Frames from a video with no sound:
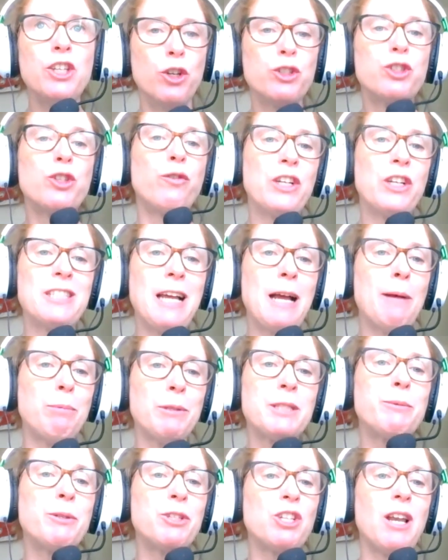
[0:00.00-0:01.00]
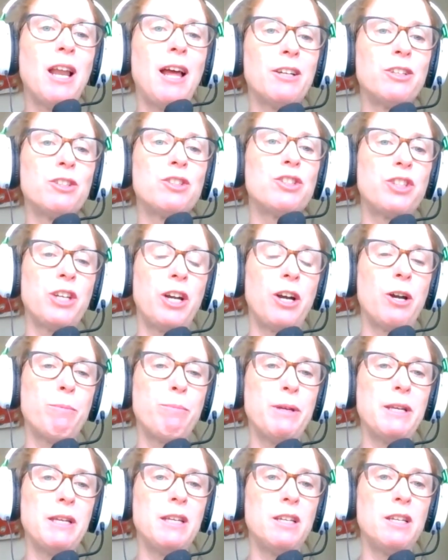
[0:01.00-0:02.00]
for example, speech and language
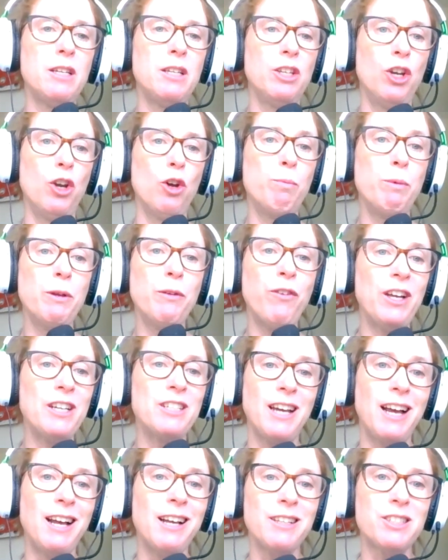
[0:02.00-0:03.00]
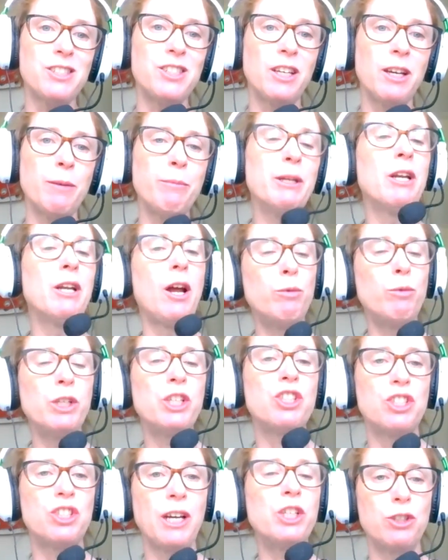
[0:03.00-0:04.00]
therapy, be fantastic. I
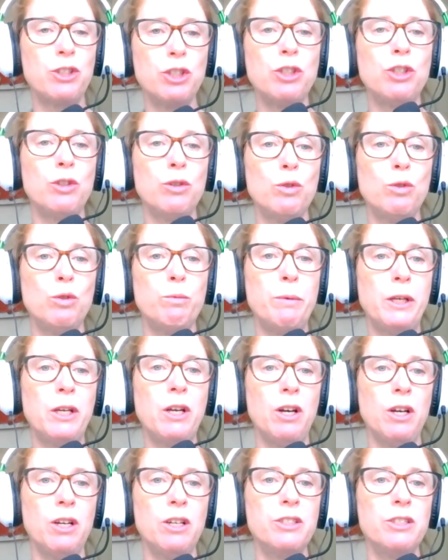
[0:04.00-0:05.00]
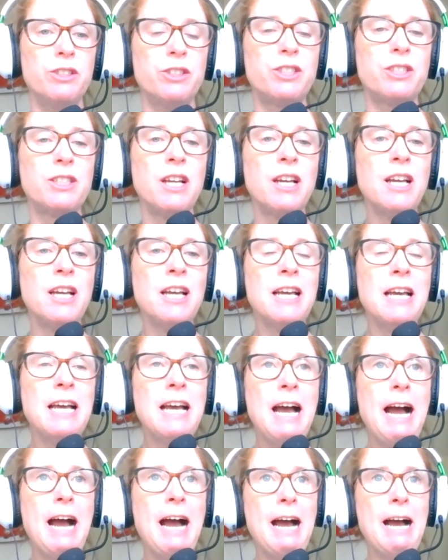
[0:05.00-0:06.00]
reached out to you because
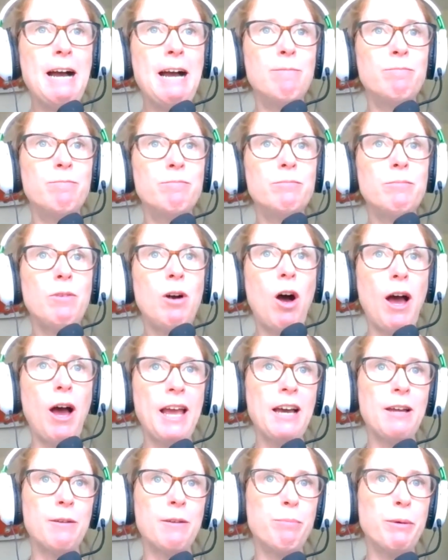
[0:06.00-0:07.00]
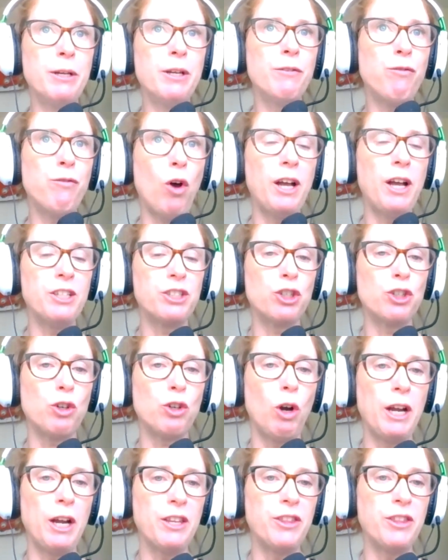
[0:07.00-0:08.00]
I had been advised to
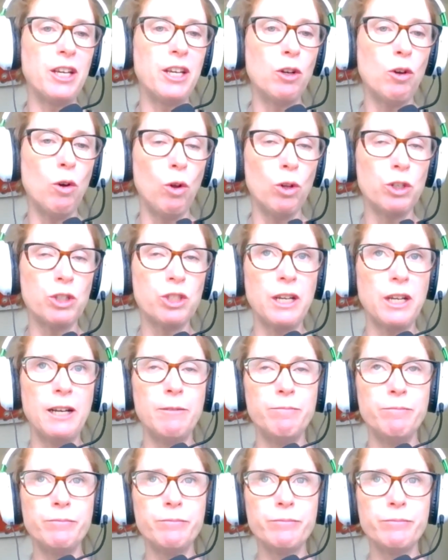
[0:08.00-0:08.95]
try a thing called an